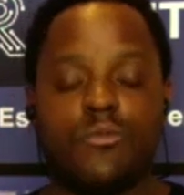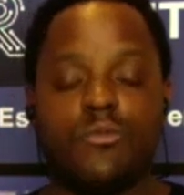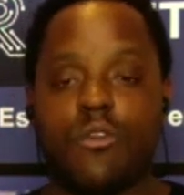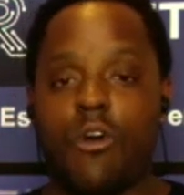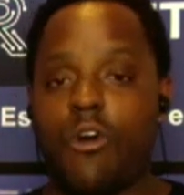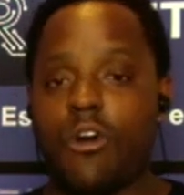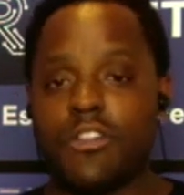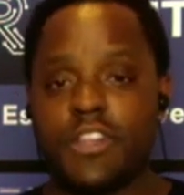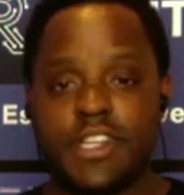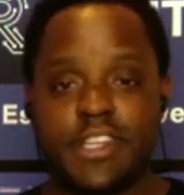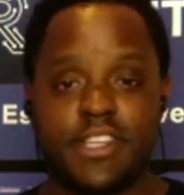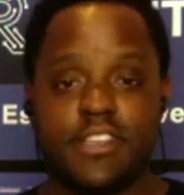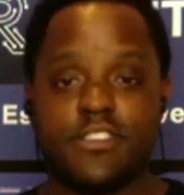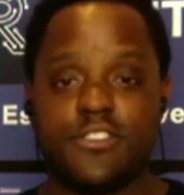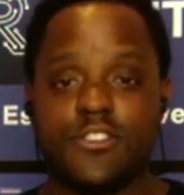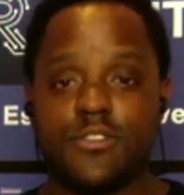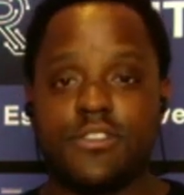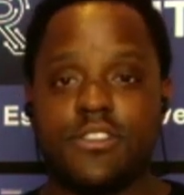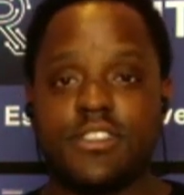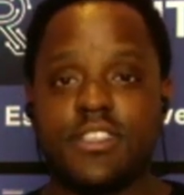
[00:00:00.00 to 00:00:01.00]
All the deals
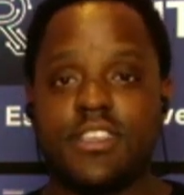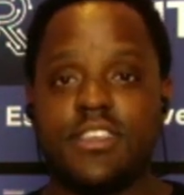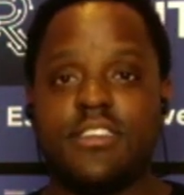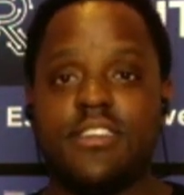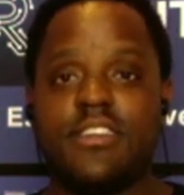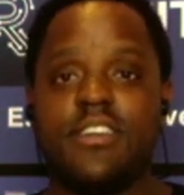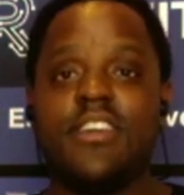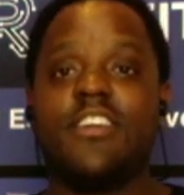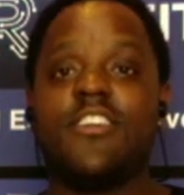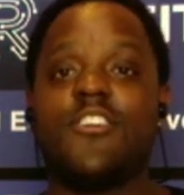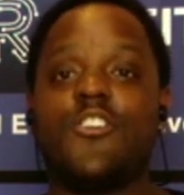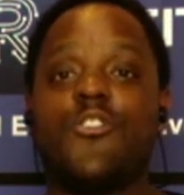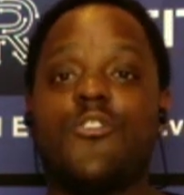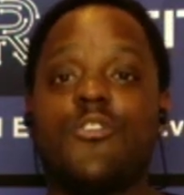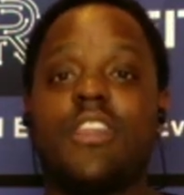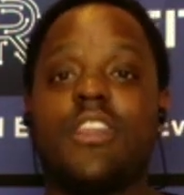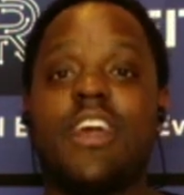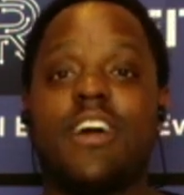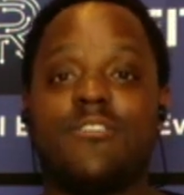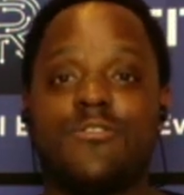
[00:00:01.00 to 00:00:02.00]
you see, you're
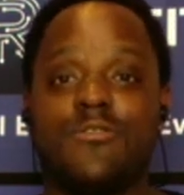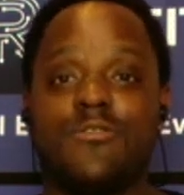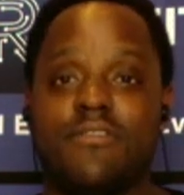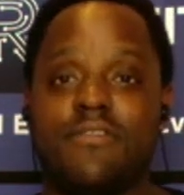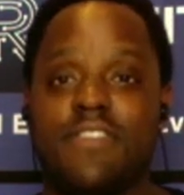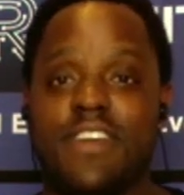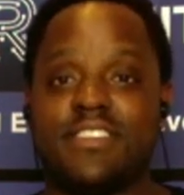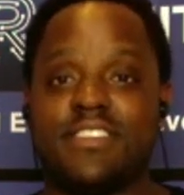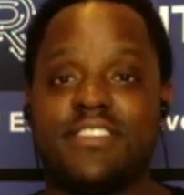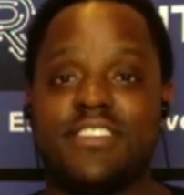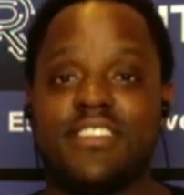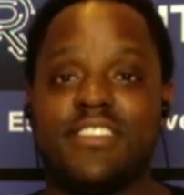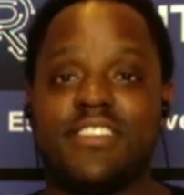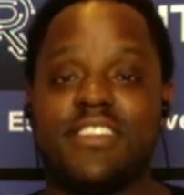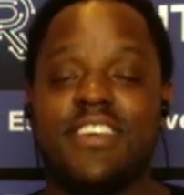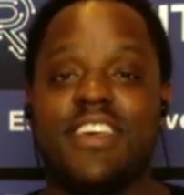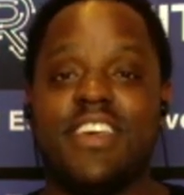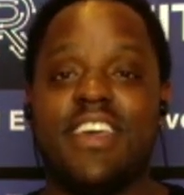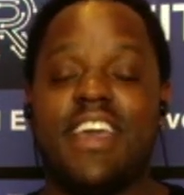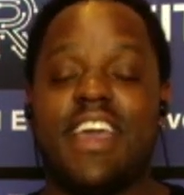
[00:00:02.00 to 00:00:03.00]
allowed to invest in.
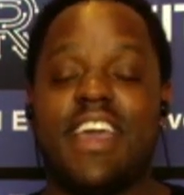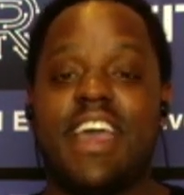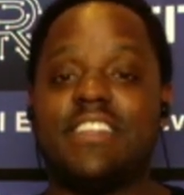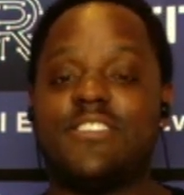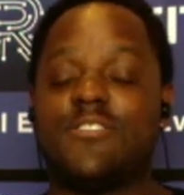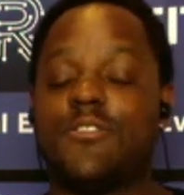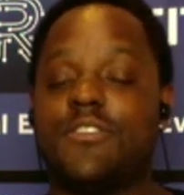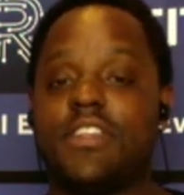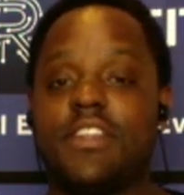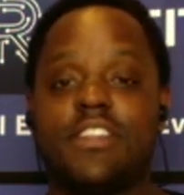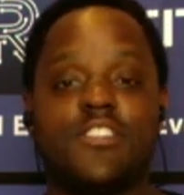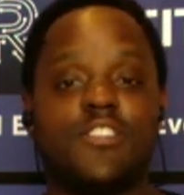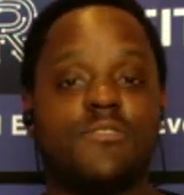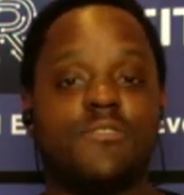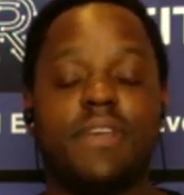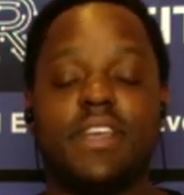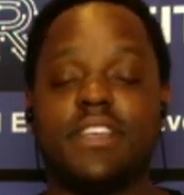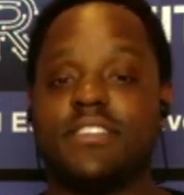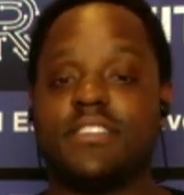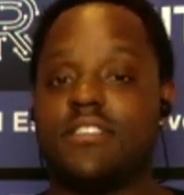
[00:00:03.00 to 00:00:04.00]
And so then it just
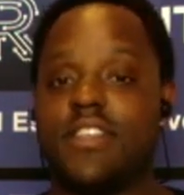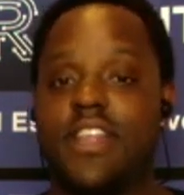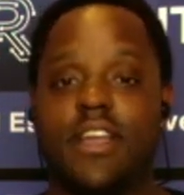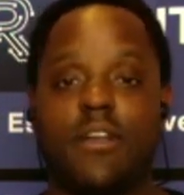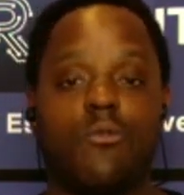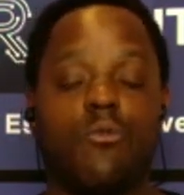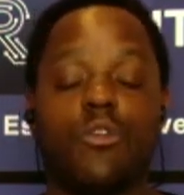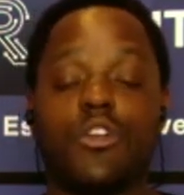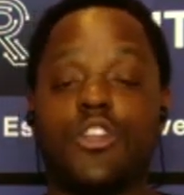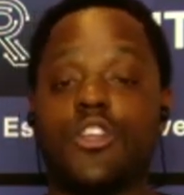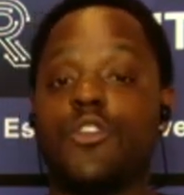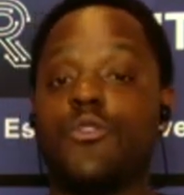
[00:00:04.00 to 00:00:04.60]
makes it like, what do you